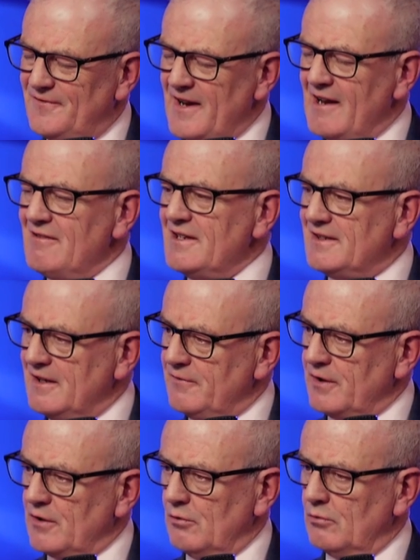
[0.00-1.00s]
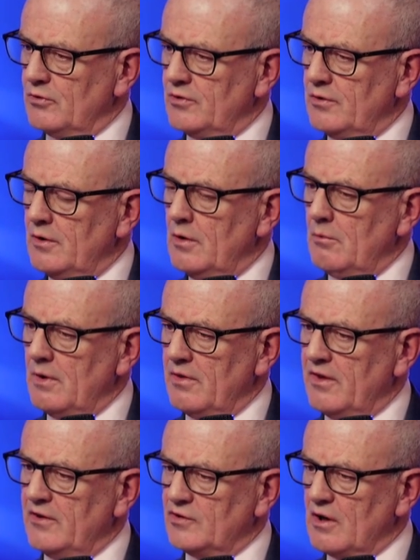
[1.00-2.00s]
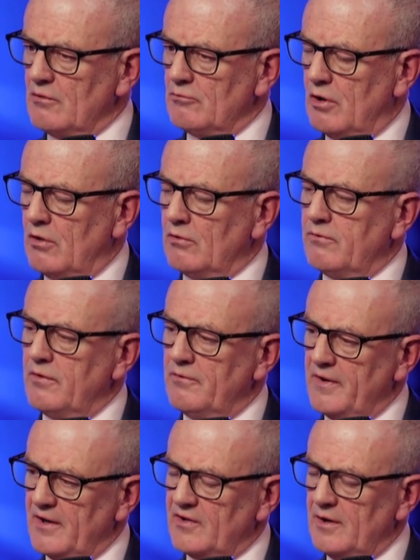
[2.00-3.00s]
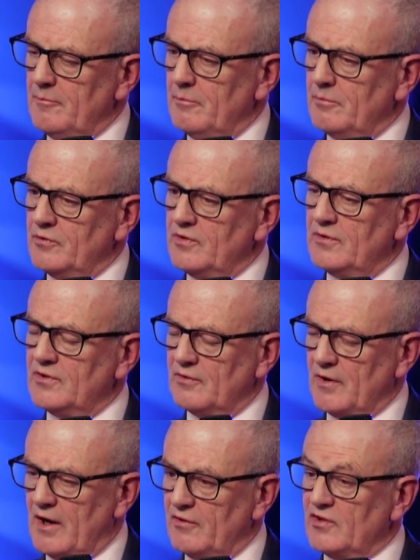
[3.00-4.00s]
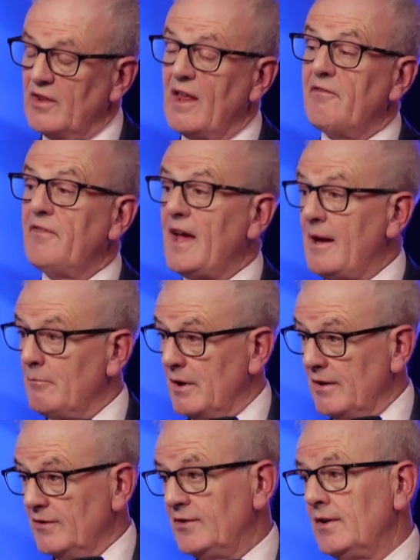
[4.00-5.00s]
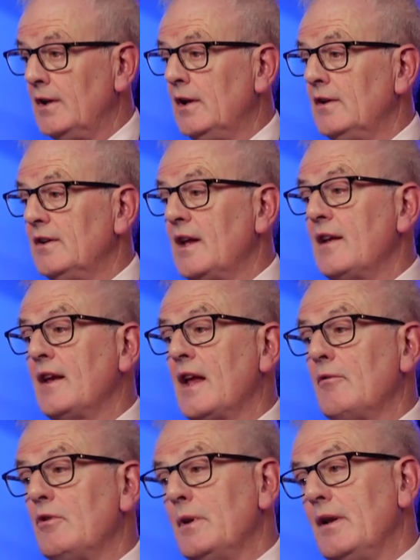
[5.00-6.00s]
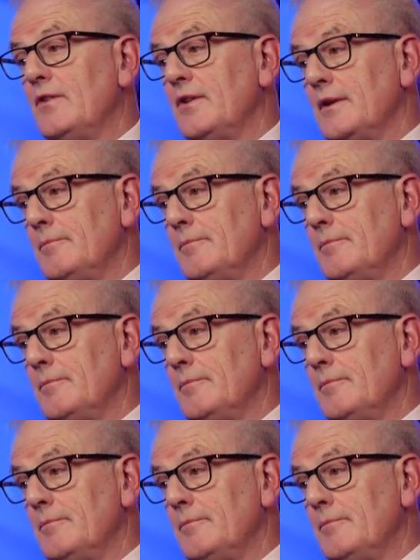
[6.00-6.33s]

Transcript: very difficult when things go wrong for victims, survivors, and their families to get accountability.